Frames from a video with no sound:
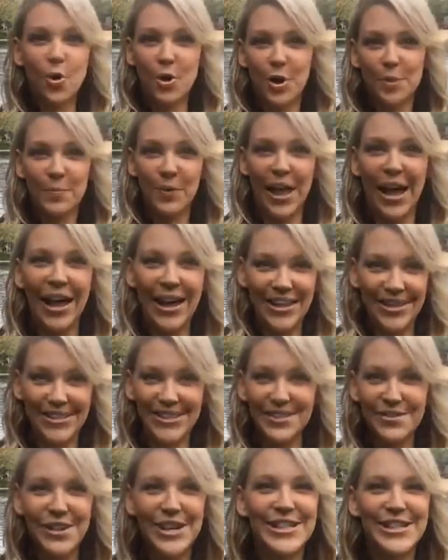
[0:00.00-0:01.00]
complaints
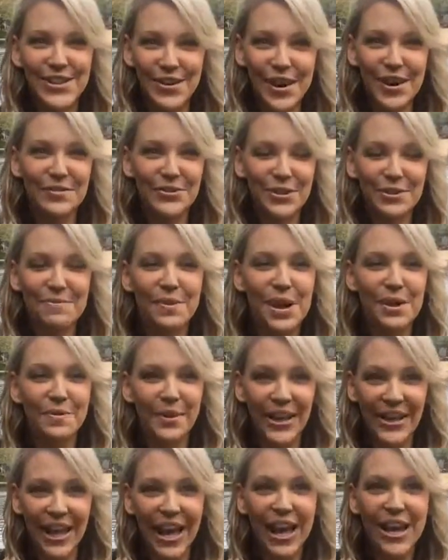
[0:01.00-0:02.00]
whatsoever about
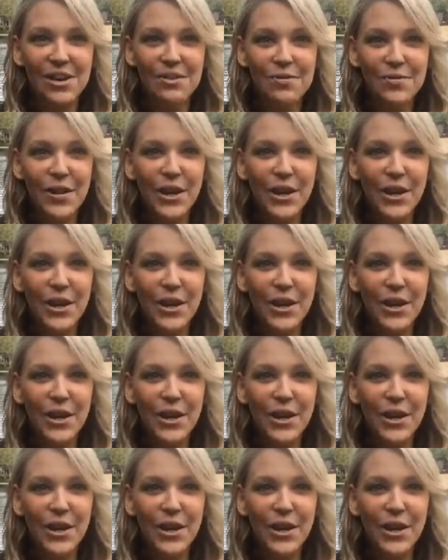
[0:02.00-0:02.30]
my life.